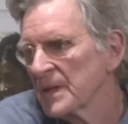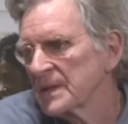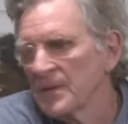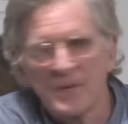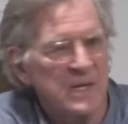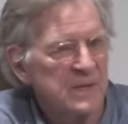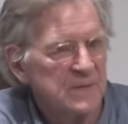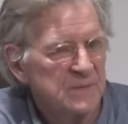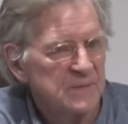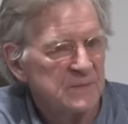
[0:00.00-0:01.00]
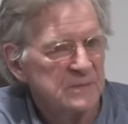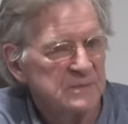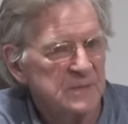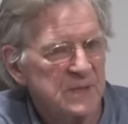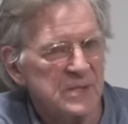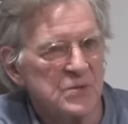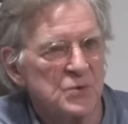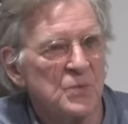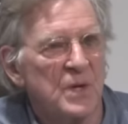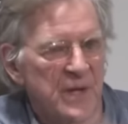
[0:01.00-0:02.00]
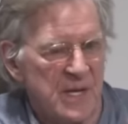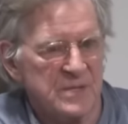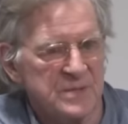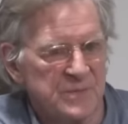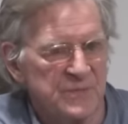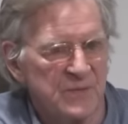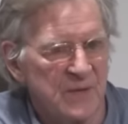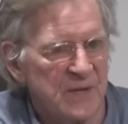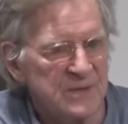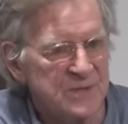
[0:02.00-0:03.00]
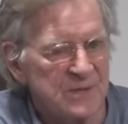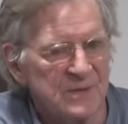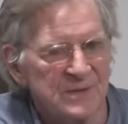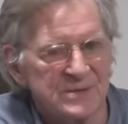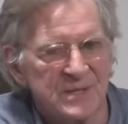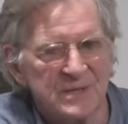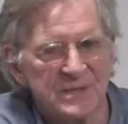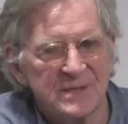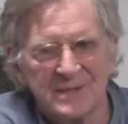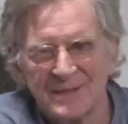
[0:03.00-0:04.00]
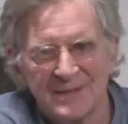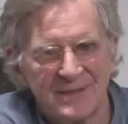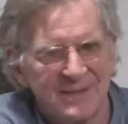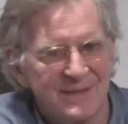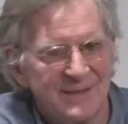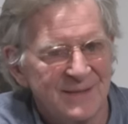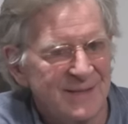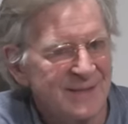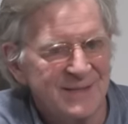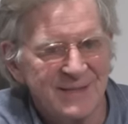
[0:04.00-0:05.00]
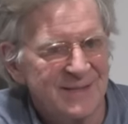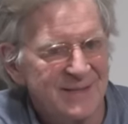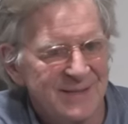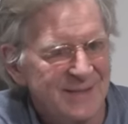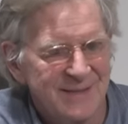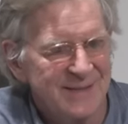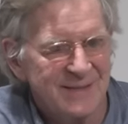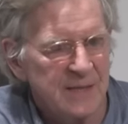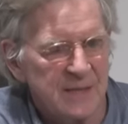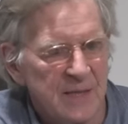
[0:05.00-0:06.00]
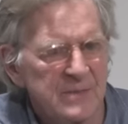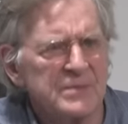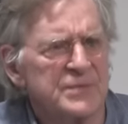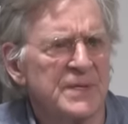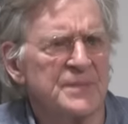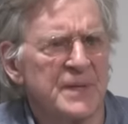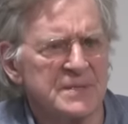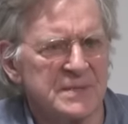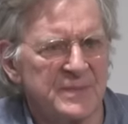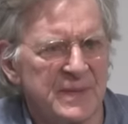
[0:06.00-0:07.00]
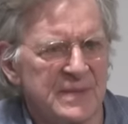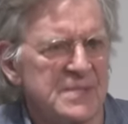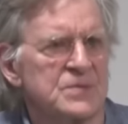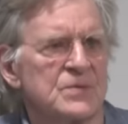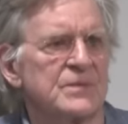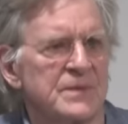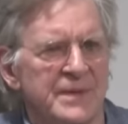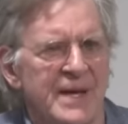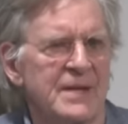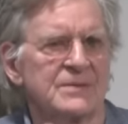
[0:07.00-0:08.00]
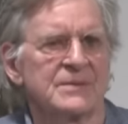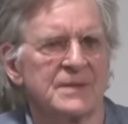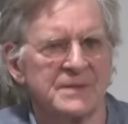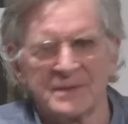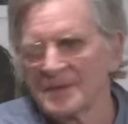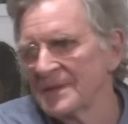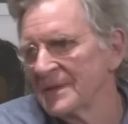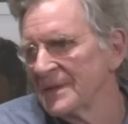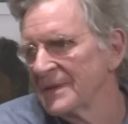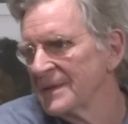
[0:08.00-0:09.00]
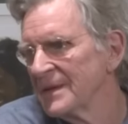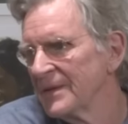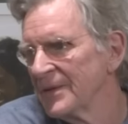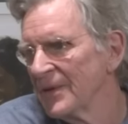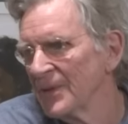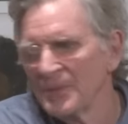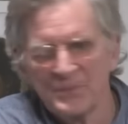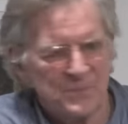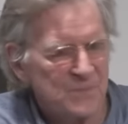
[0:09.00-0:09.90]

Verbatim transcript: that they read, that you want to ask before I start launching? Anything? Like, I was really puzzled about this over that or the other. No?